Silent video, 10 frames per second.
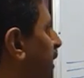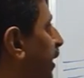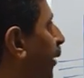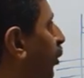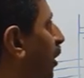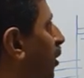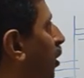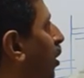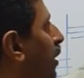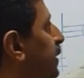grounding
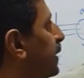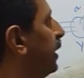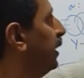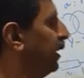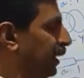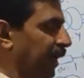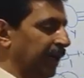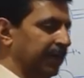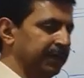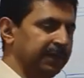rods,
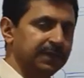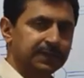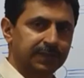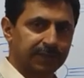and these